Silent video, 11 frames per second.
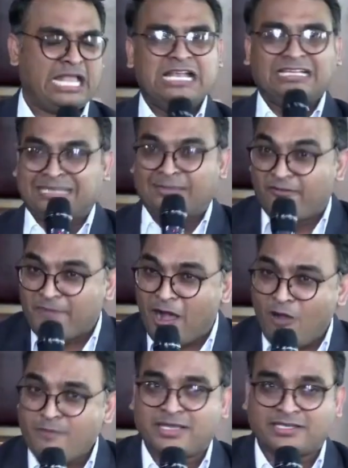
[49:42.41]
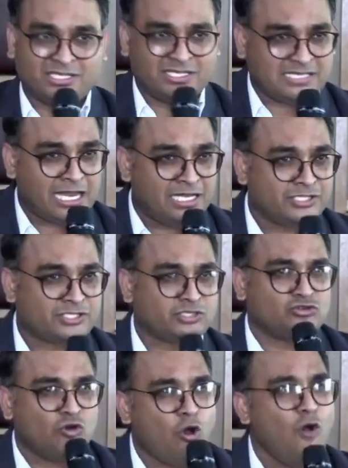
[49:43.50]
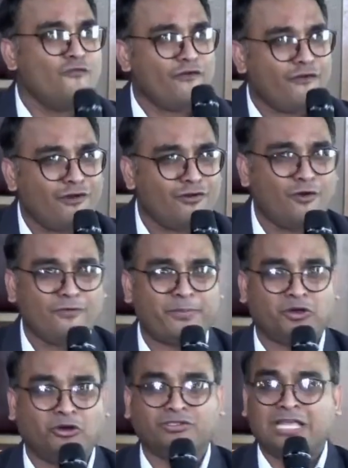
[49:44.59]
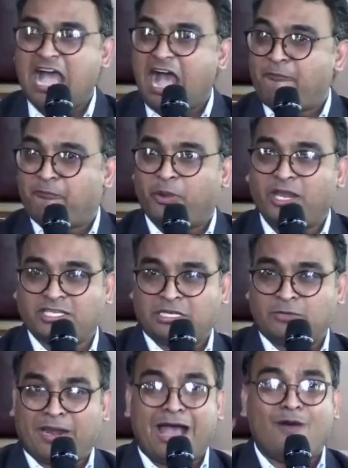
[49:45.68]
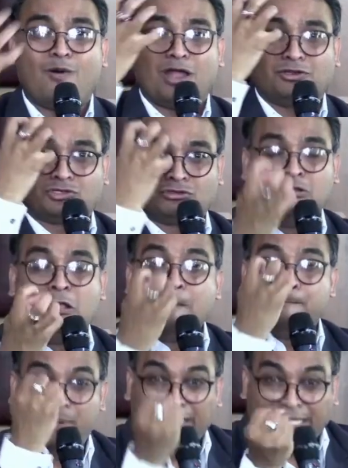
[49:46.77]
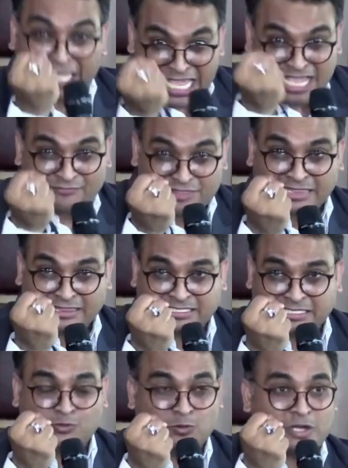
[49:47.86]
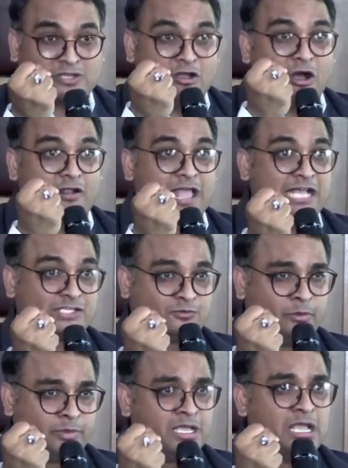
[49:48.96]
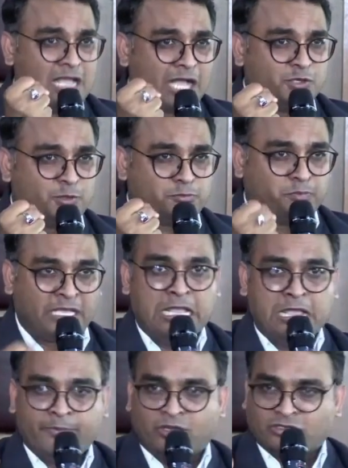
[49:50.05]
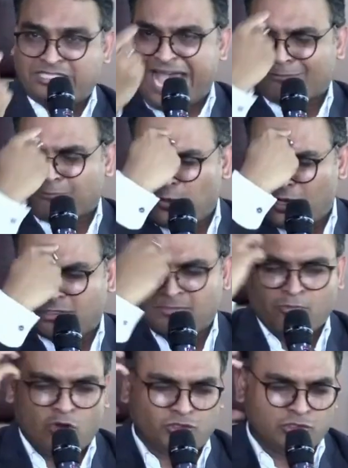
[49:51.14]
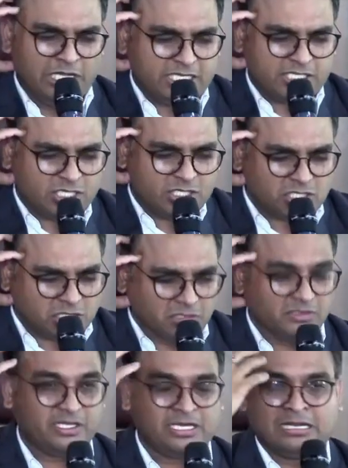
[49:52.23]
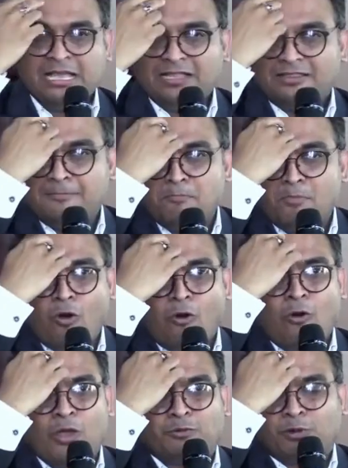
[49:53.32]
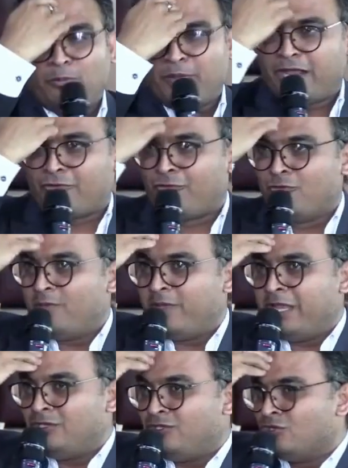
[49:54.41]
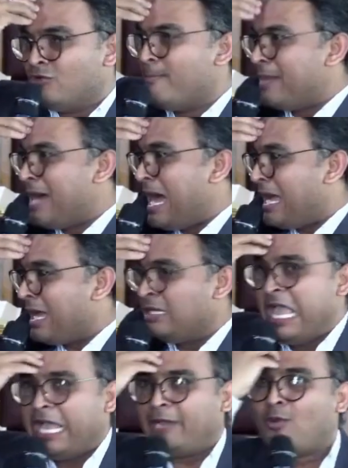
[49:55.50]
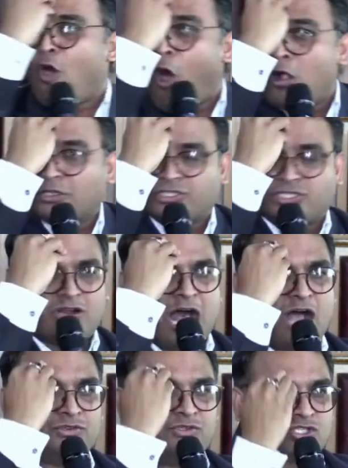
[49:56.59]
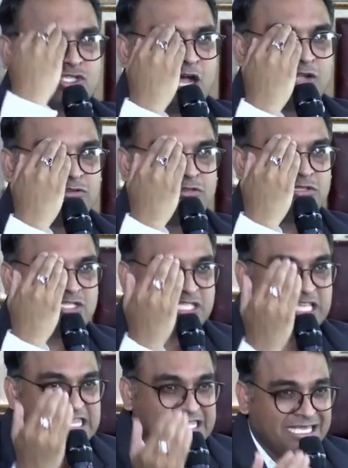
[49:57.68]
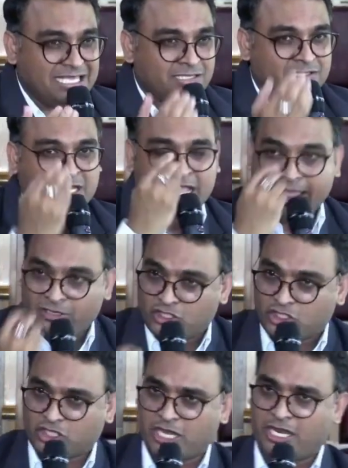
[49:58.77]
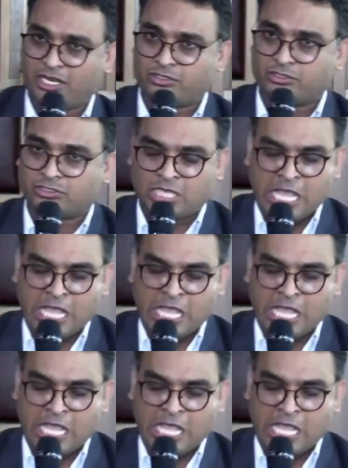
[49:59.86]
Some of my own messages I listen to over and over because I preached it, but I want to believe that this is what God has for me. Are you with me? Because that word, the more you listen to it, the more it will make room in your mind. It will alter how you start to see things and change.